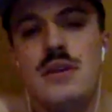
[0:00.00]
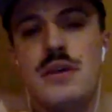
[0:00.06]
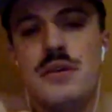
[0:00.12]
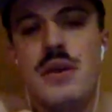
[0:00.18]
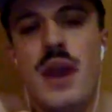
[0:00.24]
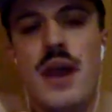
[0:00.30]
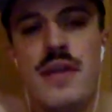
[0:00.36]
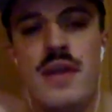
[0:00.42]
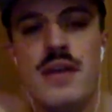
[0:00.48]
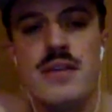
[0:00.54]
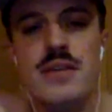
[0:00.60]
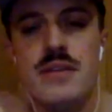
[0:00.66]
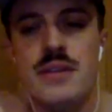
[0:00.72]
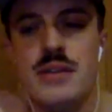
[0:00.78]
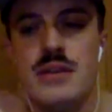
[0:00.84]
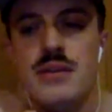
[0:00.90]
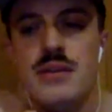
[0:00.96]
Yeah,
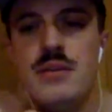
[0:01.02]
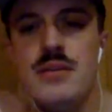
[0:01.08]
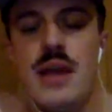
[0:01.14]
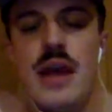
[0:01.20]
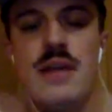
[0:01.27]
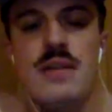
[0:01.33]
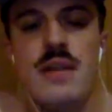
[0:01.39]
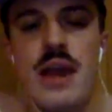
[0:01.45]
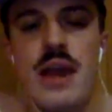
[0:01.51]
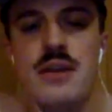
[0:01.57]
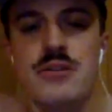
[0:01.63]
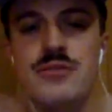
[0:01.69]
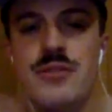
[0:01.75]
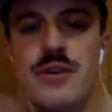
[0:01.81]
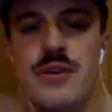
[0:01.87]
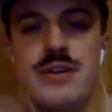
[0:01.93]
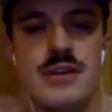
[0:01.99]
that latter
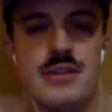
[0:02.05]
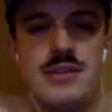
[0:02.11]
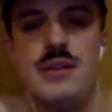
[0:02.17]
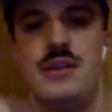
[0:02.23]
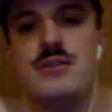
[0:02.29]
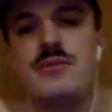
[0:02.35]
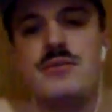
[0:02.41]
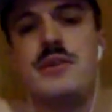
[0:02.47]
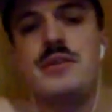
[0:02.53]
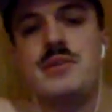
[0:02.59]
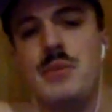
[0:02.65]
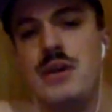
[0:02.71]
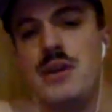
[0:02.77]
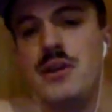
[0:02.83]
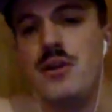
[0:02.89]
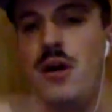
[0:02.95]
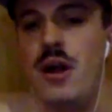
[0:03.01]
trade doesn't interest
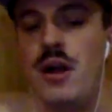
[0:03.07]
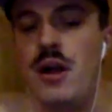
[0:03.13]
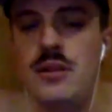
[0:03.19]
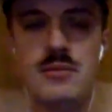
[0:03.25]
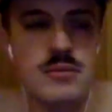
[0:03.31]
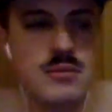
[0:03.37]
me at all.